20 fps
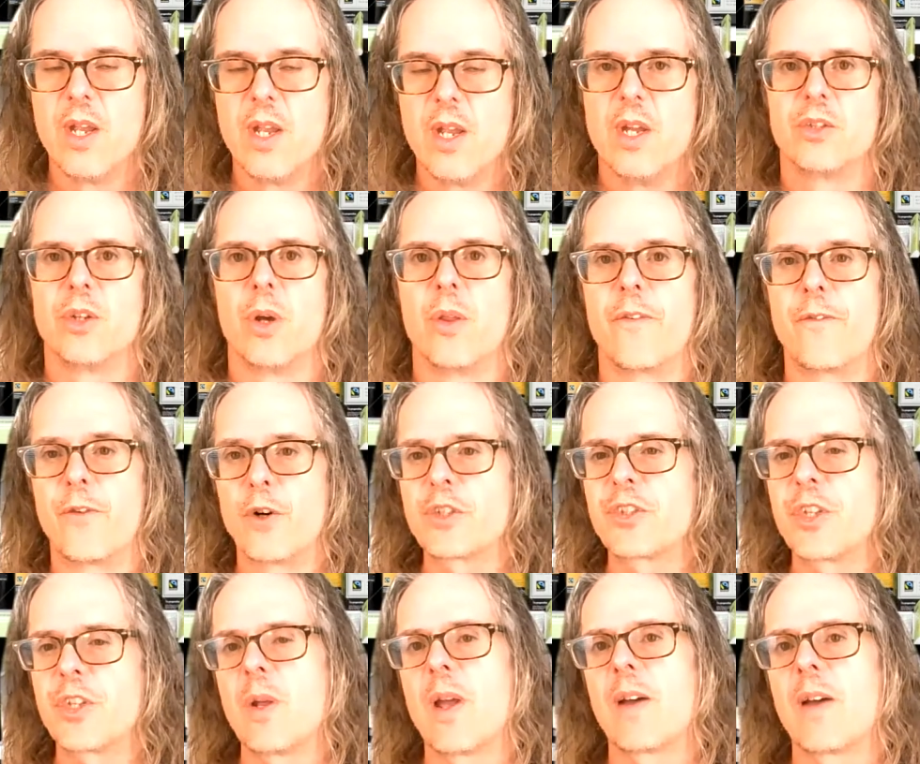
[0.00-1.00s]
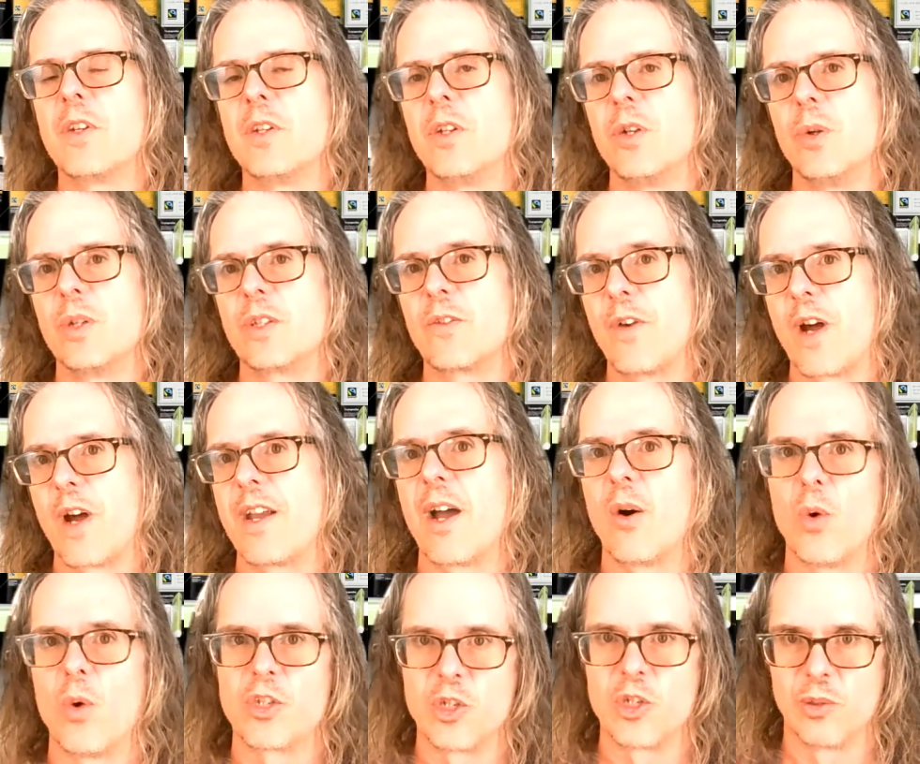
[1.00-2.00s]
so the first thing you have to do is find out
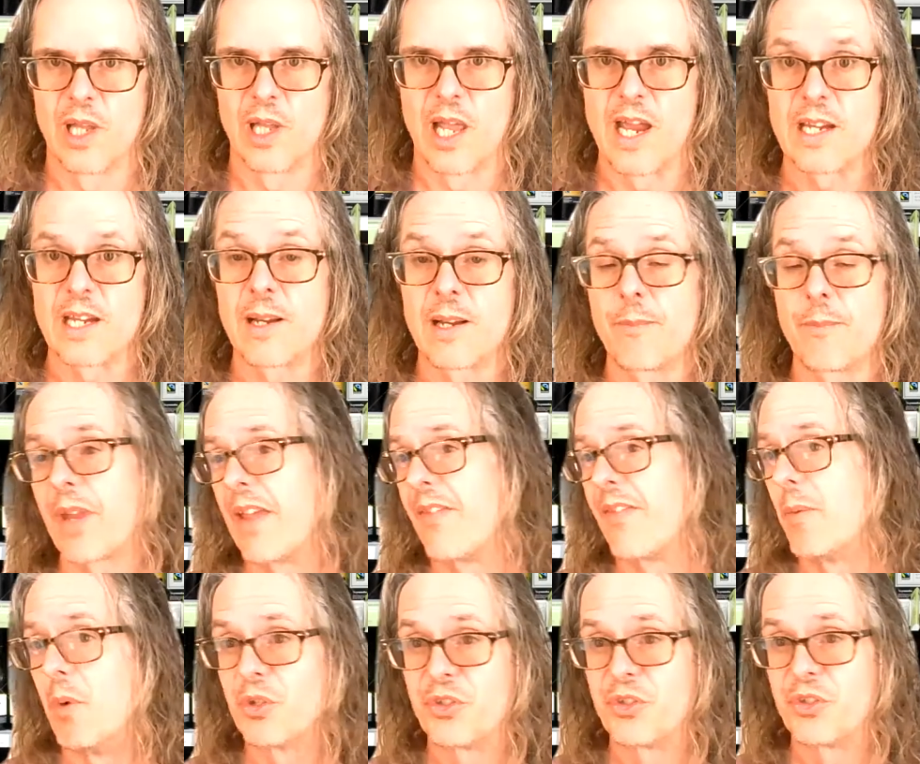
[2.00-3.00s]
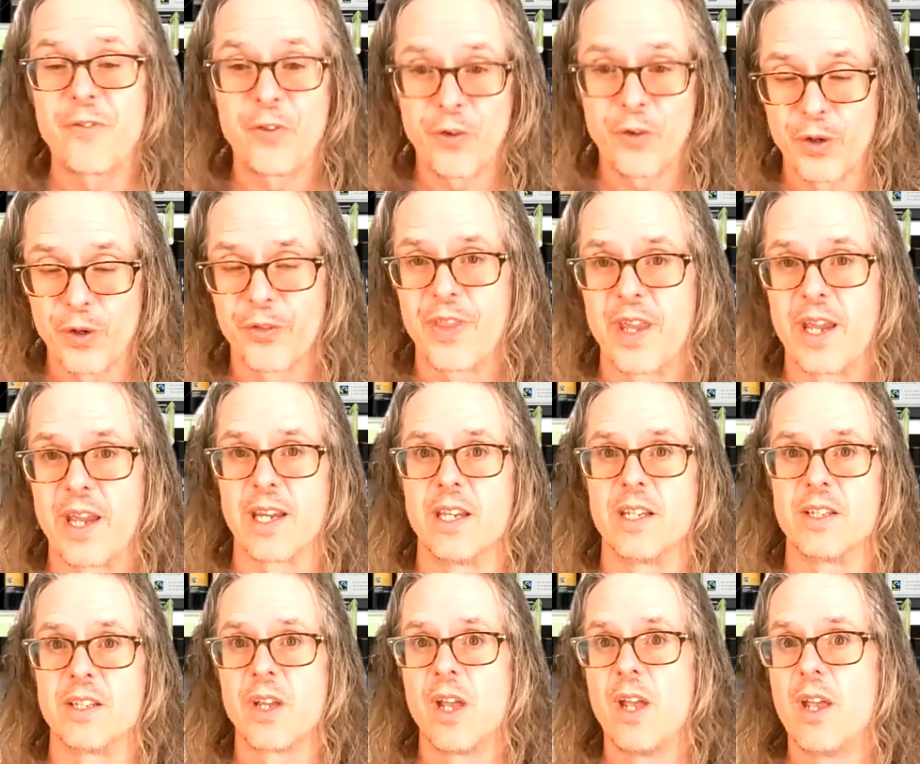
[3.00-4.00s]
what you like and the most difficult thing
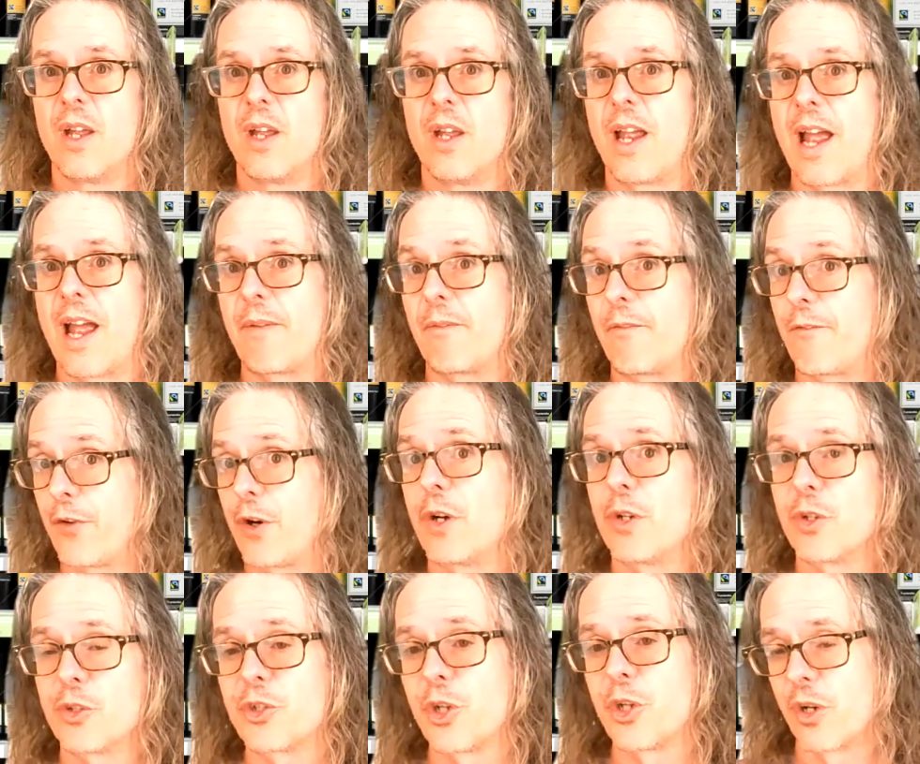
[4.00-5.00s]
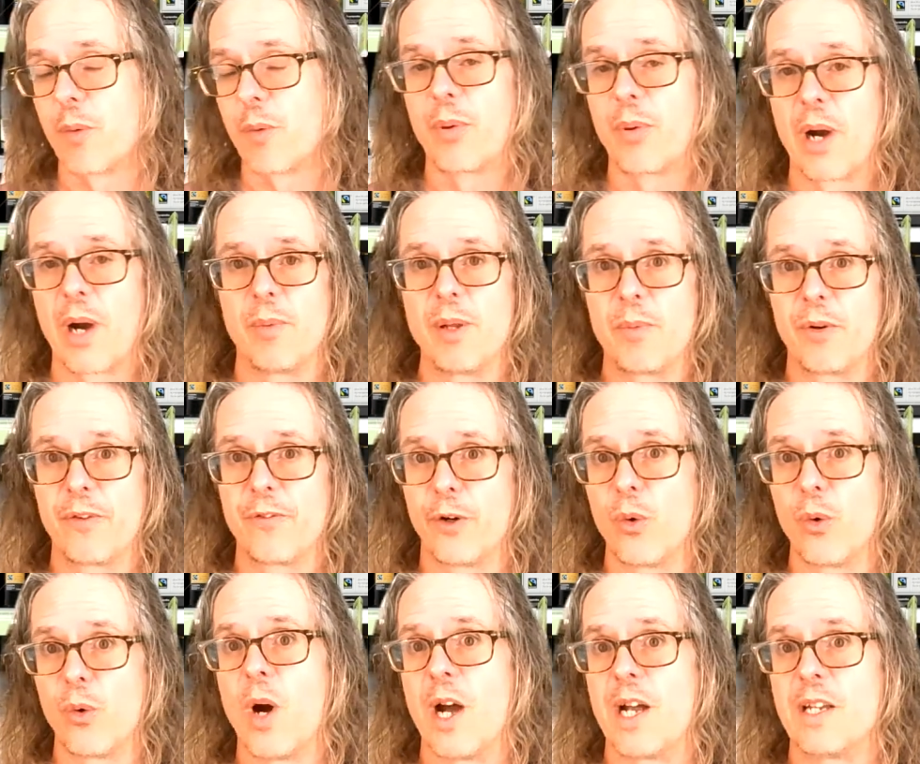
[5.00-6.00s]
is at first you're going to probably prefer
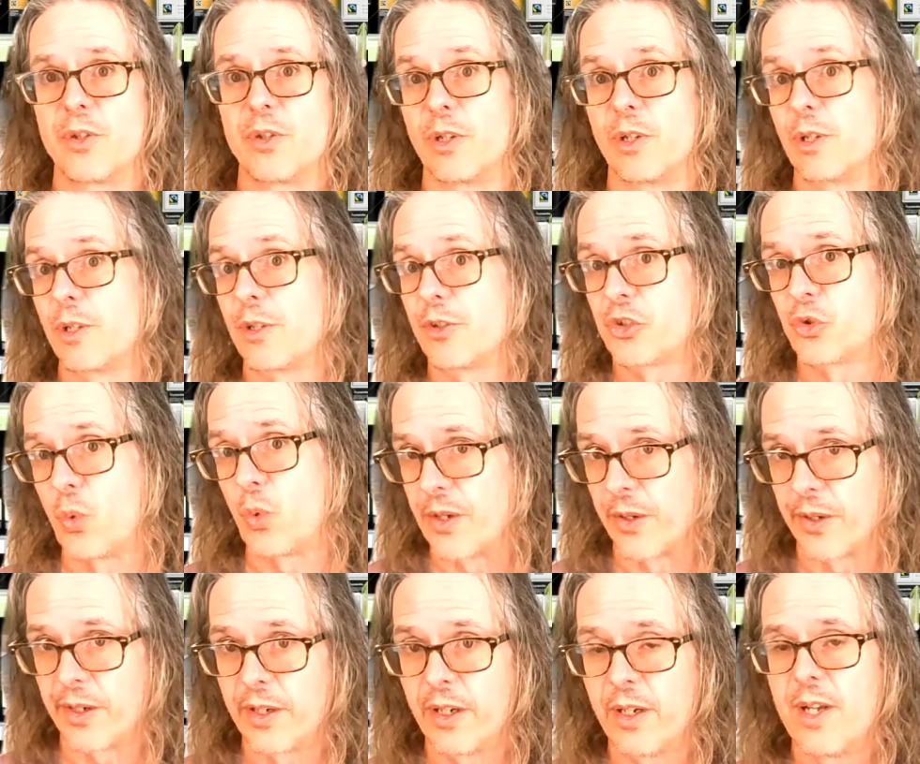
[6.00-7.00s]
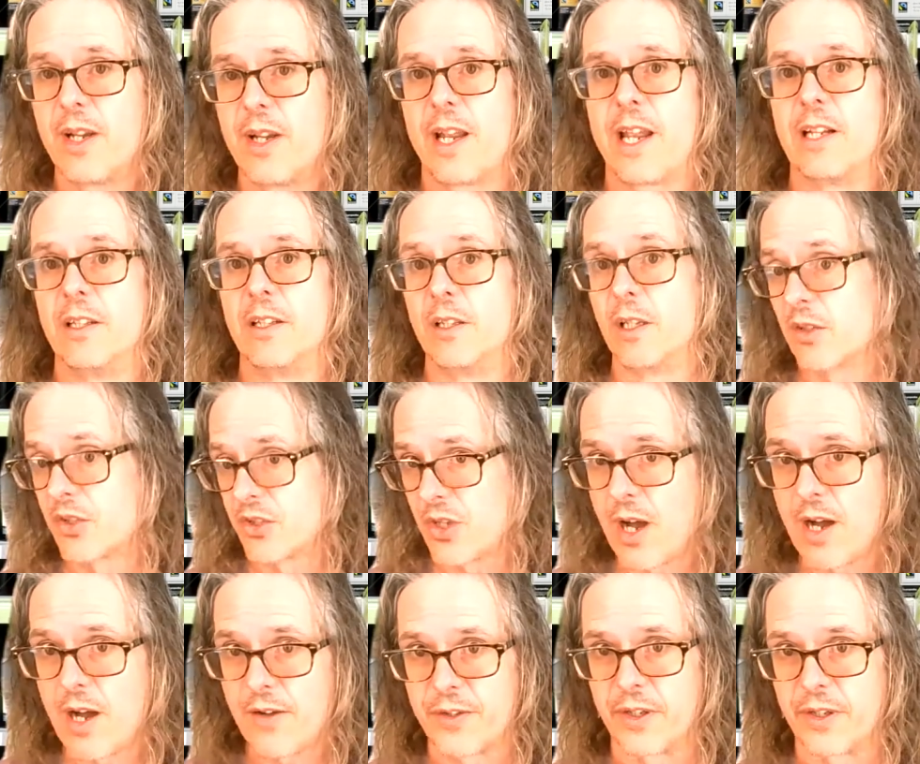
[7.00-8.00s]
wines that are a little sweeter and a little
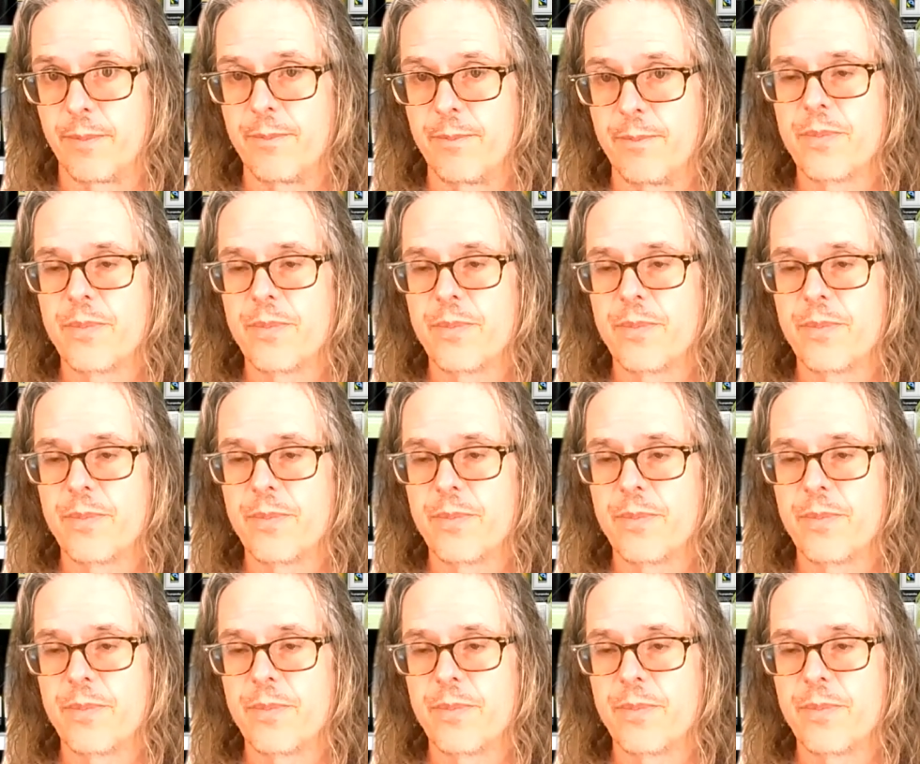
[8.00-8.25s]
softer